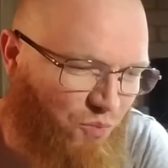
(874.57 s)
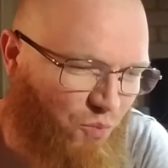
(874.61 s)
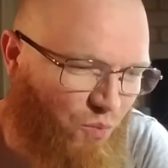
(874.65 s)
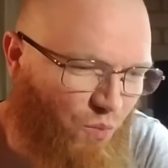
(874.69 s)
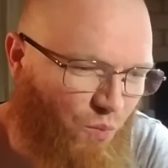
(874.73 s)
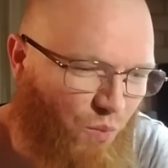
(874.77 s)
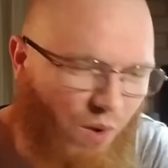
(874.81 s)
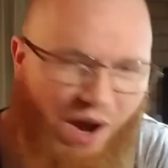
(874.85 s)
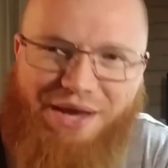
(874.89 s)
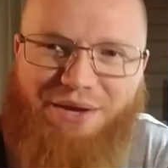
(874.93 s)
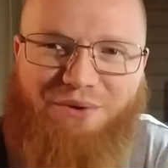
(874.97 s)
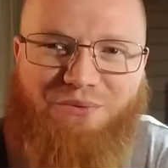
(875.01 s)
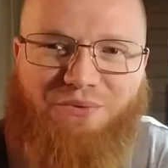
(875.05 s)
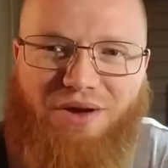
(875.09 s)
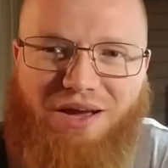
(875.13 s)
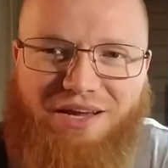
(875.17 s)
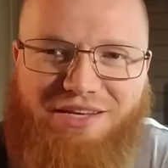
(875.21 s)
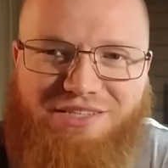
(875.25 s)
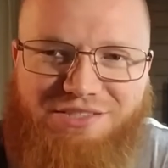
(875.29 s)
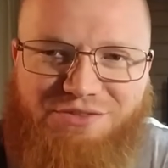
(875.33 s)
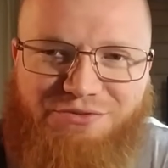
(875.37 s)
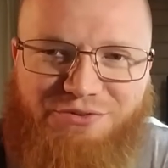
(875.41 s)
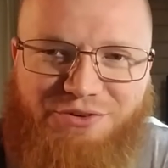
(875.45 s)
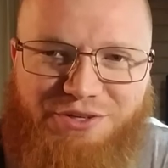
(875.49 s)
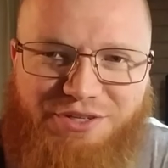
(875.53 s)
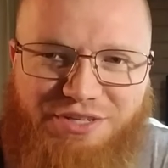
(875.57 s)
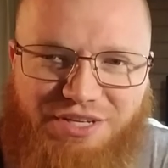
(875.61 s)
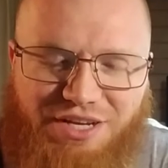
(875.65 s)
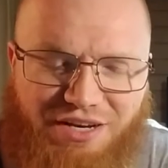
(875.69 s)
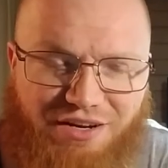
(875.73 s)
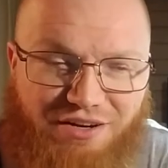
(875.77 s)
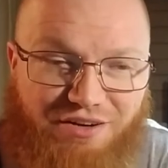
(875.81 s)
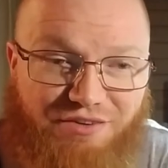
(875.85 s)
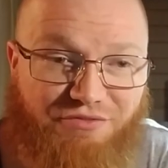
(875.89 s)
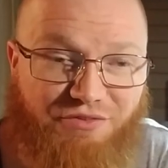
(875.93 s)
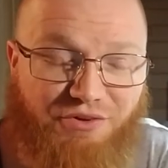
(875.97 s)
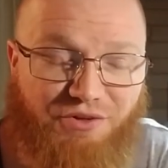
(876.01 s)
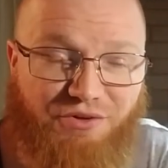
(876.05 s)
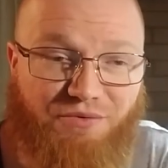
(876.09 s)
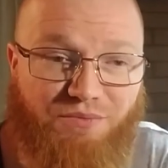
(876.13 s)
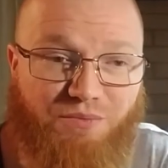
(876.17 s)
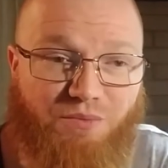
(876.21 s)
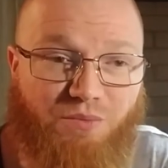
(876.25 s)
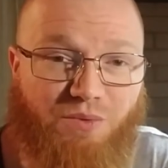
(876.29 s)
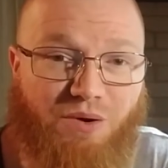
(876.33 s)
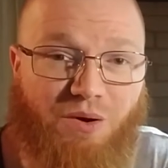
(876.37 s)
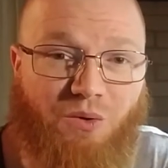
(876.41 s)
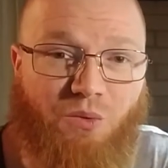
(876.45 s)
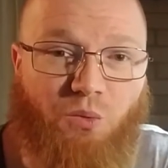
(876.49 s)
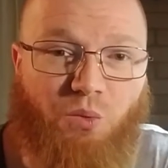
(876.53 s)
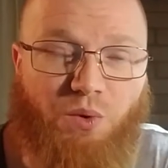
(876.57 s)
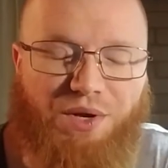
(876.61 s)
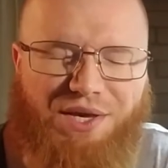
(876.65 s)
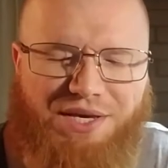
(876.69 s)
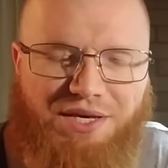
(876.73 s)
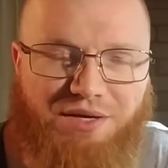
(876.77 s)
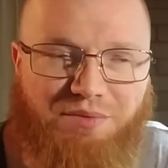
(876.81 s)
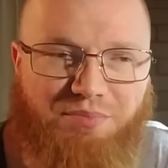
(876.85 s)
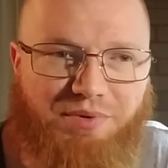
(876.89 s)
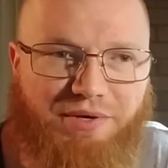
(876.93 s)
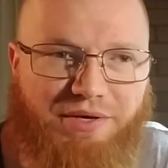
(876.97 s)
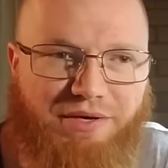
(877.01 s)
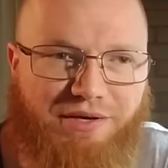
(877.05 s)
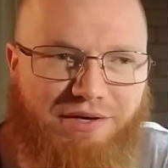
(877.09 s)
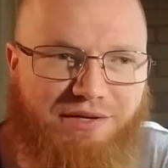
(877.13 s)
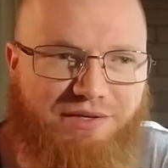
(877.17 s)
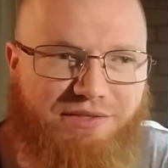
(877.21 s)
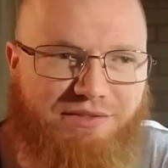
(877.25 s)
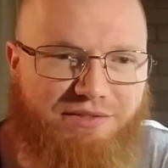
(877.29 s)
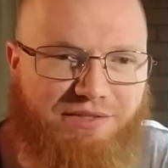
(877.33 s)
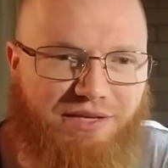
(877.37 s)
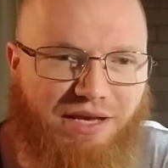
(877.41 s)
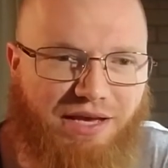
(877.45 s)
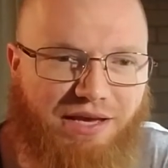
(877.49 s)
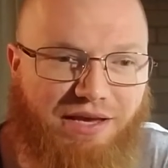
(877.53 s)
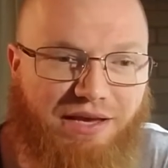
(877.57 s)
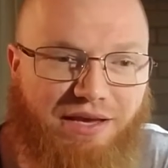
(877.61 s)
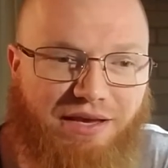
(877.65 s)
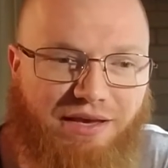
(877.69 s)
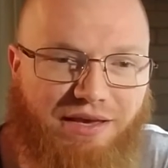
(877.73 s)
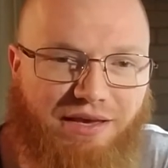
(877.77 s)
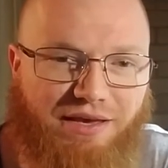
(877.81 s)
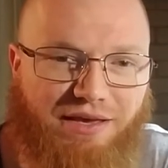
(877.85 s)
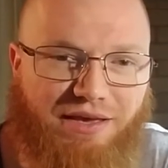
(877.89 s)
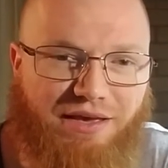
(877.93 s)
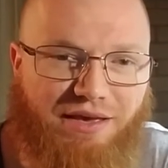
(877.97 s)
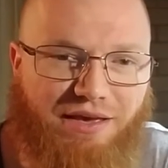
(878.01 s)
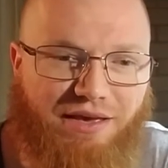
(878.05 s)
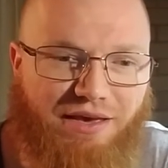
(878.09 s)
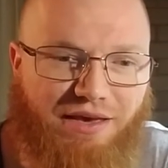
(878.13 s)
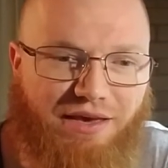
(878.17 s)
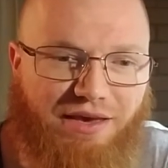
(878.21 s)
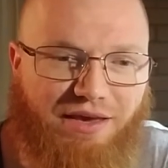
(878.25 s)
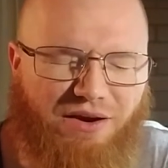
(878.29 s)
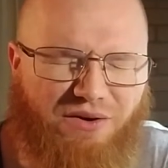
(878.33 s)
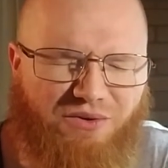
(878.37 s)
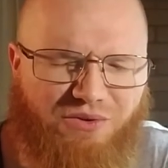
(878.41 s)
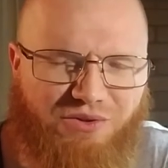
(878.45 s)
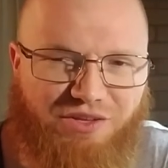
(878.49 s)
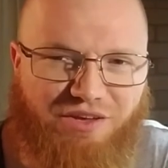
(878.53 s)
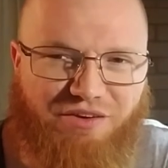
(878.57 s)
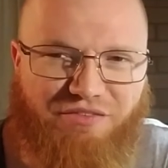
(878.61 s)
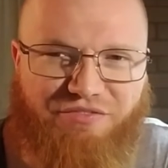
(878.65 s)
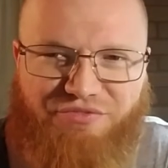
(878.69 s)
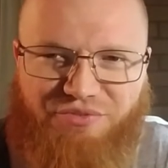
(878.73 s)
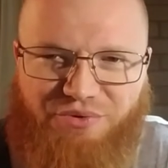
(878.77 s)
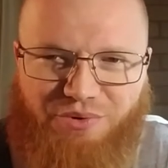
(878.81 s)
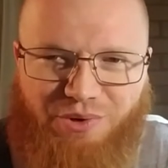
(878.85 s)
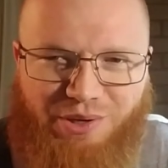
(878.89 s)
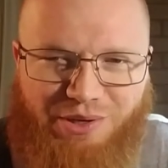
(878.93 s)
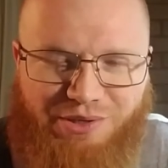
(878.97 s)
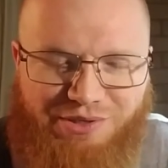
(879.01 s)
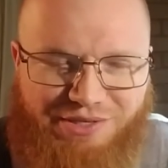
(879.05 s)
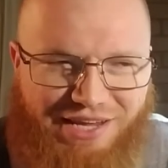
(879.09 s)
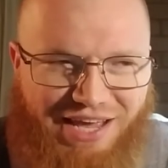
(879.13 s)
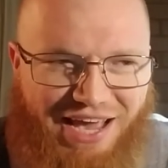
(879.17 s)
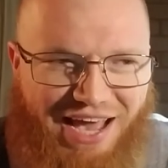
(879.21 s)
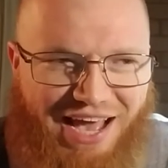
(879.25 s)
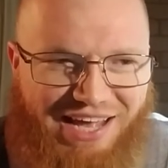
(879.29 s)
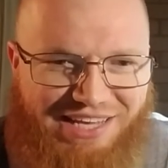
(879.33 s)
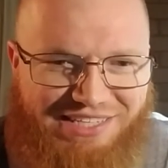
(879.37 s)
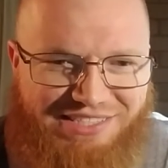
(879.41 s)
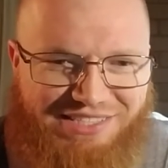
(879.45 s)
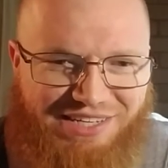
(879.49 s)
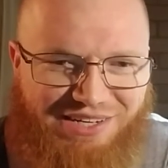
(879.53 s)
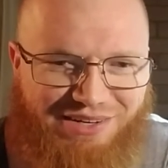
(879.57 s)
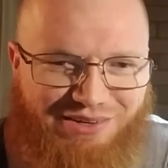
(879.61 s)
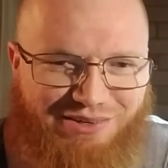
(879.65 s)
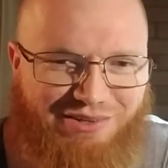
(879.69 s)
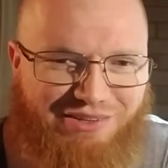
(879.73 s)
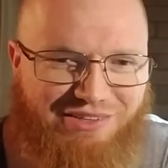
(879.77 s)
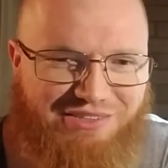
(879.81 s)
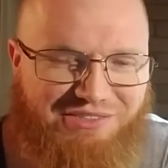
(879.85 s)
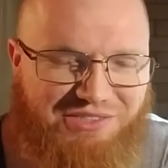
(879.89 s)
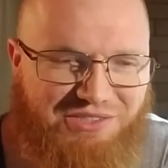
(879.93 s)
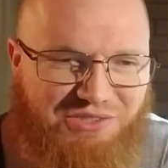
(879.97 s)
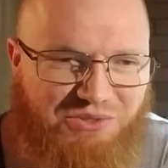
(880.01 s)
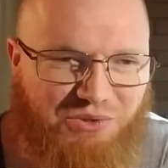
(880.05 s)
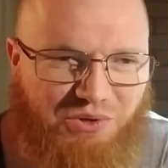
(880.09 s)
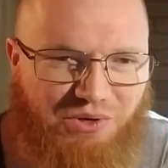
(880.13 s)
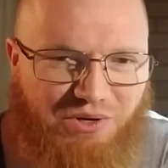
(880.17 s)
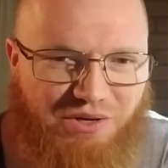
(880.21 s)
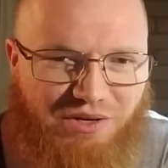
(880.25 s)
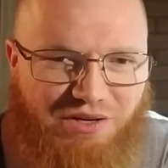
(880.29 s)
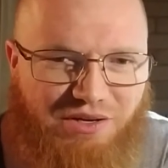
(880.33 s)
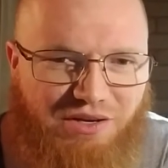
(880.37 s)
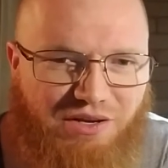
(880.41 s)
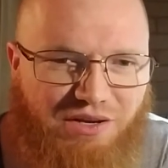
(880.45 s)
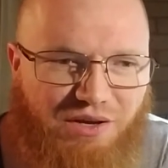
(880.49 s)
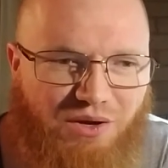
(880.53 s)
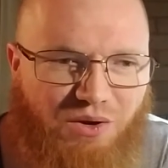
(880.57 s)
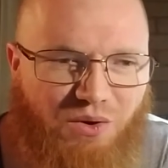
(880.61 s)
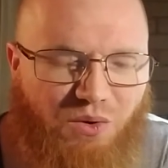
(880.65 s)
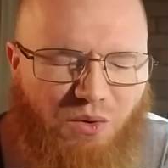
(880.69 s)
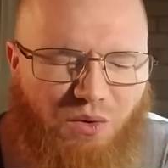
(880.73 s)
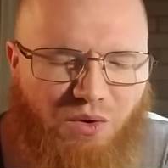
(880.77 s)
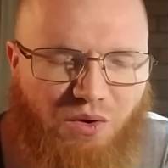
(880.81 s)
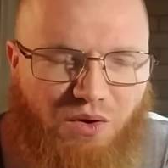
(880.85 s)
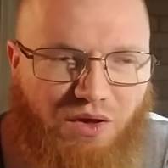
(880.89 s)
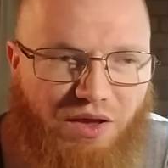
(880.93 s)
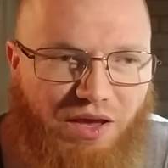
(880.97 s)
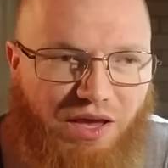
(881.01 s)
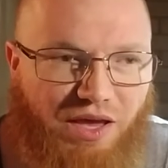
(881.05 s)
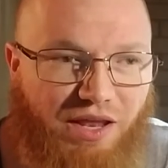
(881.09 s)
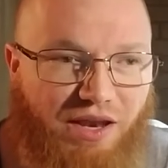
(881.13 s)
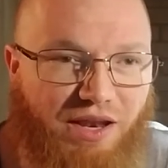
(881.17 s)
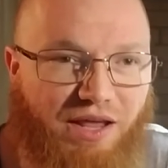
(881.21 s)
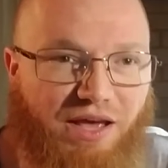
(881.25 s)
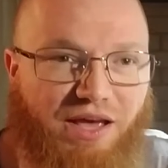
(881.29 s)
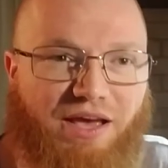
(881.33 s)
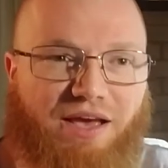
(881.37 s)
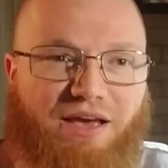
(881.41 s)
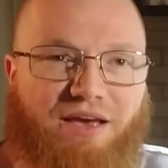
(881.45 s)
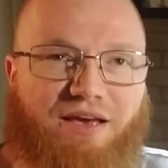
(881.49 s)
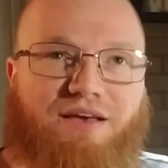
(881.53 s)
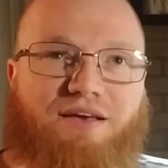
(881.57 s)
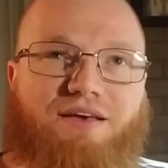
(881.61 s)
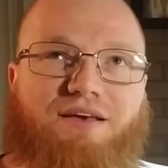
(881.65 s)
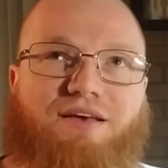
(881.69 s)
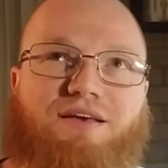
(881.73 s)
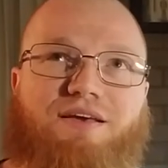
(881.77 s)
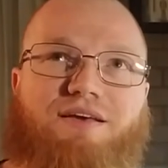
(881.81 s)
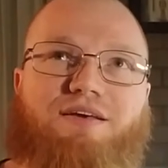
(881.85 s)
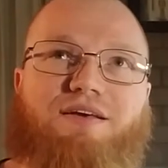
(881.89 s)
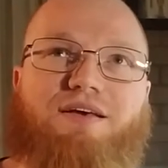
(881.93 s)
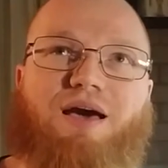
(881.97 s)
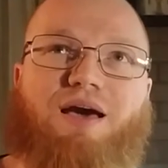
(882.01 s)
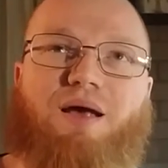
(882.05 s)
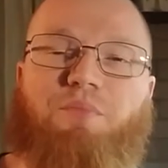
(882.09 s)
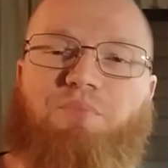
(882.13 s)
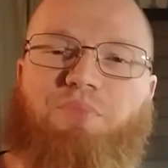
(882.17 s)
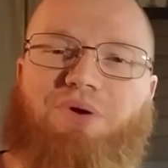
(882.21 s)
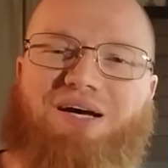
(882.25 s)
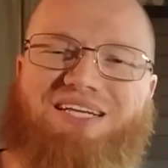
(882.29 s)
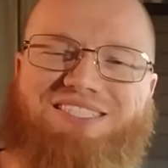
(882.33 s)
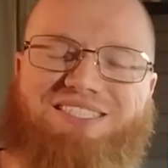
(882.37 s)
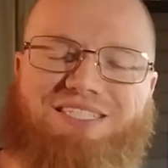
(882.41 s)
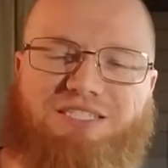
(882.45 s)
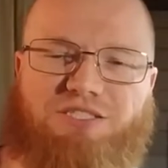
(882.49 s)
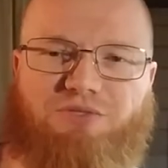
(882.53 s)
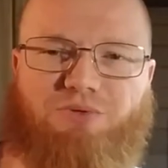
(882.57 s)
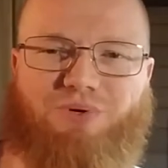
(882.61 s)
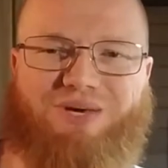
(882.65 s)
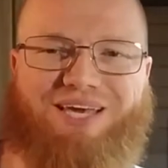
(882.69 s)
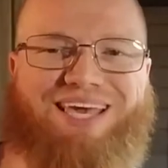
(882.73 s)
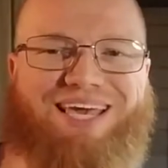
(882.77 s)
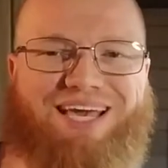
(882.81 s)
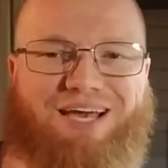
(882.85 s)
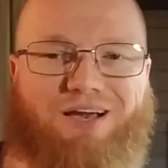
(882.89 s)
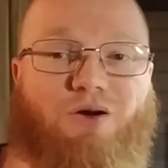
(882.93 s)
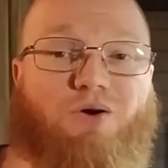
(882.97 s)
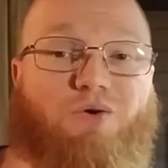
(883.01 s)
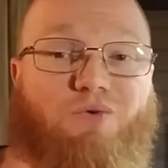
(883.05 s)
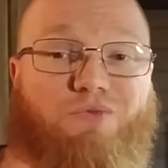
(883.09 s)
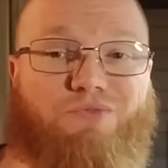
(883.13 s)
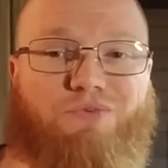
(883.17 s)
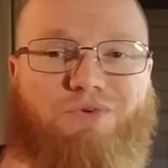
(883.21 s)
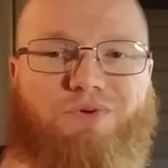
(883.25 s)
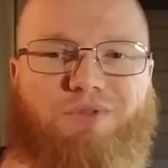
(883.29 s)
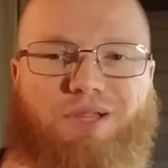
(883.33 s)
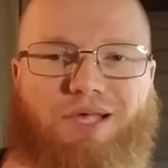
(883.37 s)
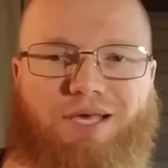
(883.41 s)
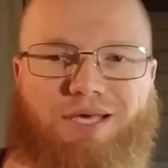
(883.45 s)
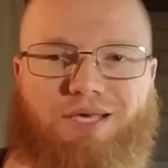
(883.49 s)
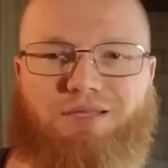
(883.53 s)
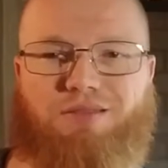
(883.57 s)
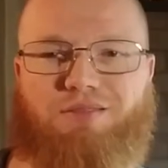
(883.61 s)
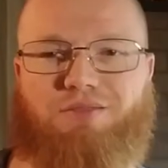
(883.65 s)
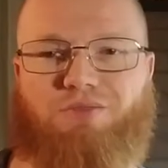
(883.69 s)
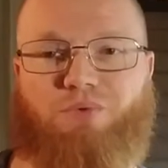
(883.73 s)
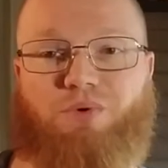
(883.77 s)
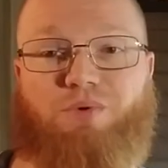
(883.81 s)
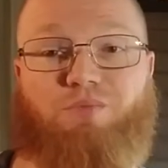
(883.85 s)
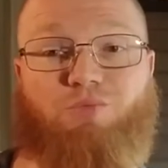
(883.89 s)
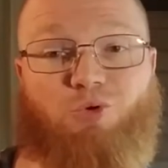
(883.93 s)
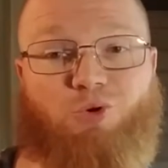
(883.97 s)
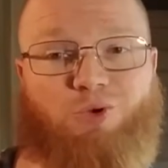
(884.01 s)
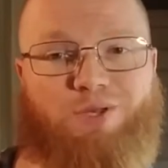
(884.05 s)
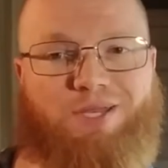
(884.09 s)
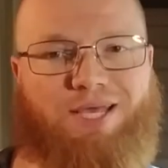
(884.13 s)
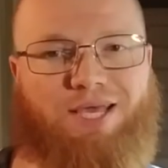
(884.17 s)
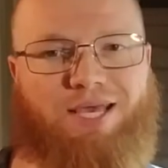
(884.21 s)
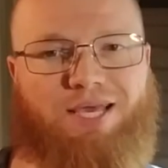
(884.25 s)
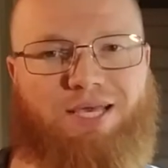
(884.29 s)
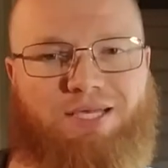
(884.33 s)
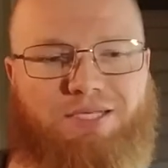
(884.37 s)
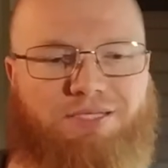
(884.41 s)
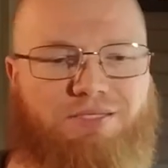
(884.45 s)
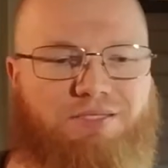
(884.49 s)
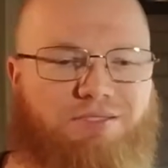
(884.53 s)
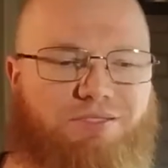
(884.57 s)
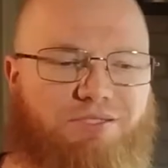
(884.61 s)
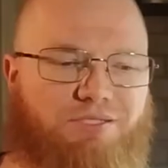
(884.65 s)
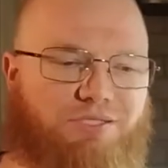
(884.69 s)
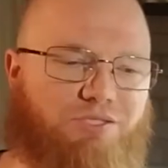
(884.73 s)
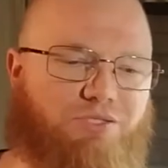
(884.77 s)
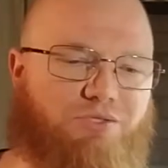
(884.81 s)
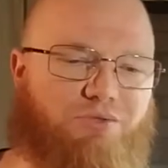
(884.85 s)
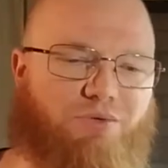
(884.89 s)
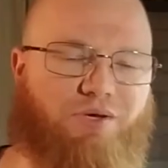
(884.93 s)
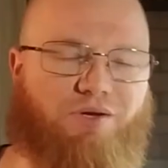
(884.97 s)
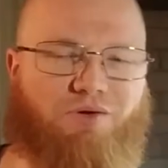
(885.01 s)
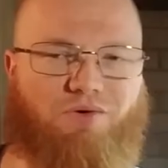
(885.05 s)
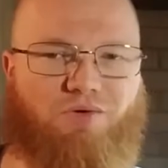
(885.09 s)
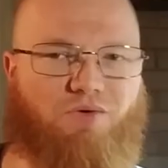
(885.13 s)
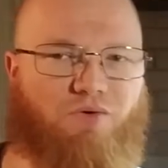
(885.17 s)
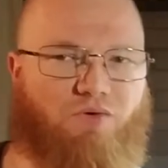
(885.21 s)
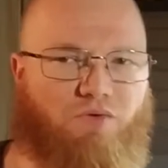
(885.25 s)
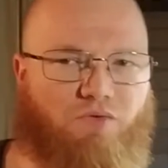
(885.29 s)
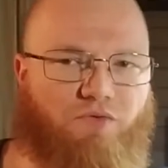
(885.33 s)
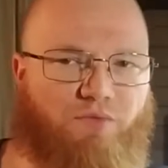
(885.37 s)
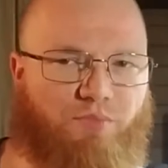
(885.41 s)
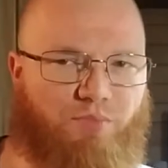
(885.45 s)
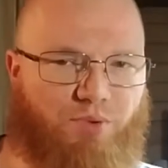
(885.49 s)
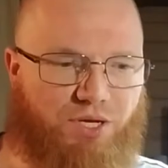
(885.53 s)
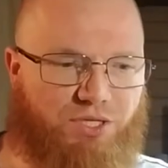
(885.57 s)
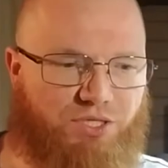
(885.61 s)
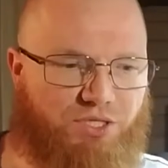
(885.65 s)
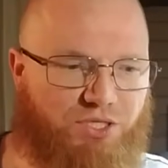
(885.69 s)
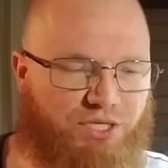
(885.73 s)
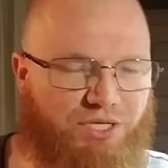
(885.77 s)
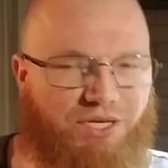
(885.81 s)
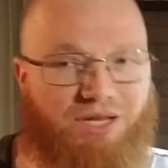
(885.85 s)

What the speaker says: white rice for dinner for a week because I can only afford gas to go to the store and I got a budget so I can't go for like 3 more days just so I don't go over budget.